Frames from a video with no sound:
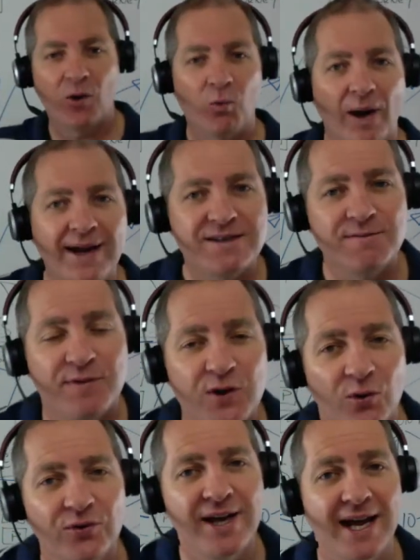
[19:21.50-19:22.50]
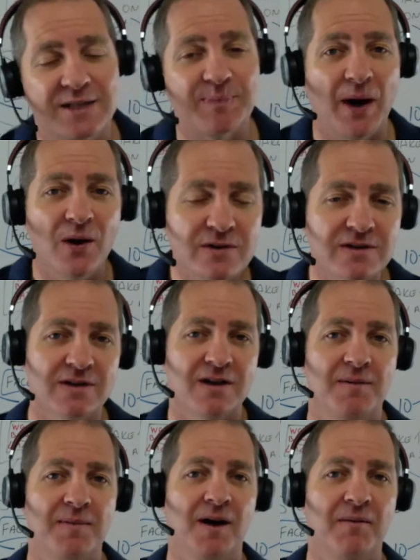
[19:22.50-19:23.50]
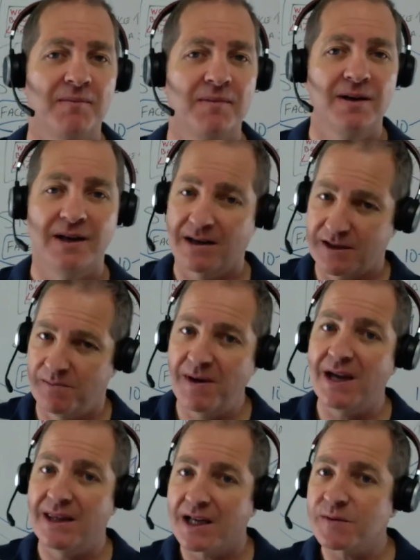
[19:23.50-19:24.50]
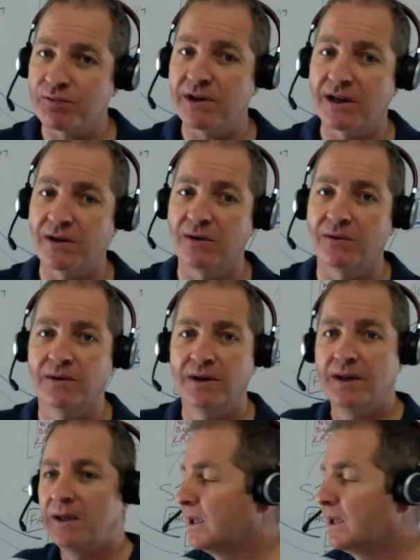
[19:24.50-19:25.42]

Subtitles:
there waiting for your next post to come up. Now, to me, that's pretty cool.